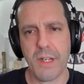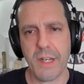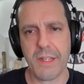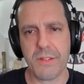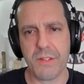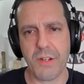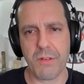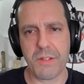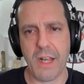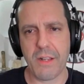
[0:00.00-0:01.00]
uh, Zero
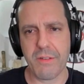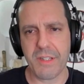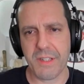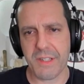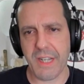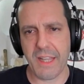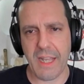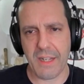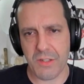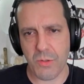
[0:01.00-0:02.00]
Tolerance. It's got
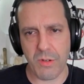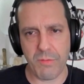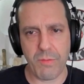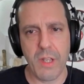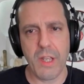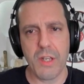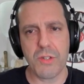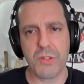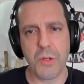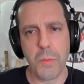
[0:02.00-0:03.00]
that sort of
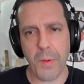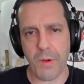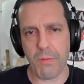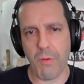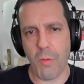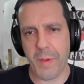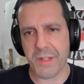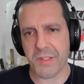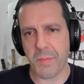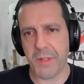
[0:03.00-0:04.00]
super
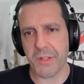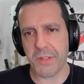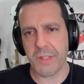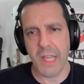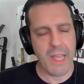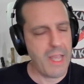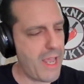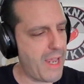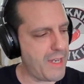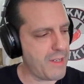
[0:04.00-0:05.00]
robust build
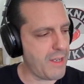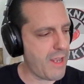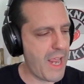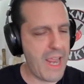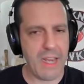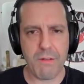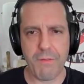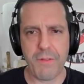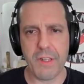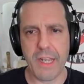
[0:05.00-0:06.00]
and uh,
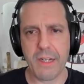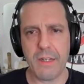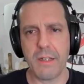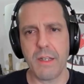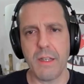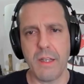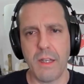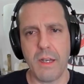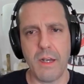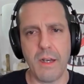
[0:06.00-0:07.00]
hand-filling
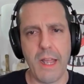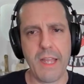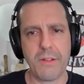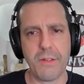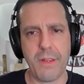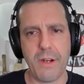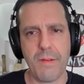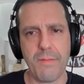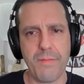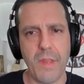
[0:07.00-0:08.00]
uh, handle
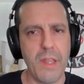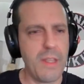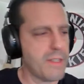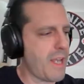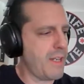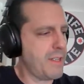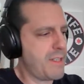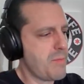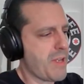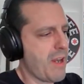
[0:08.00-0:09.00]
there. It's got a
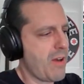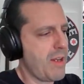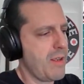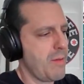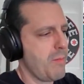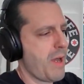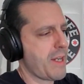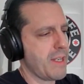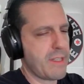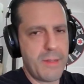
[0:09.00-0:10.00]
deep carry
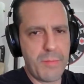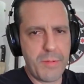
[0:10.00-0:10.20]
pocket clip,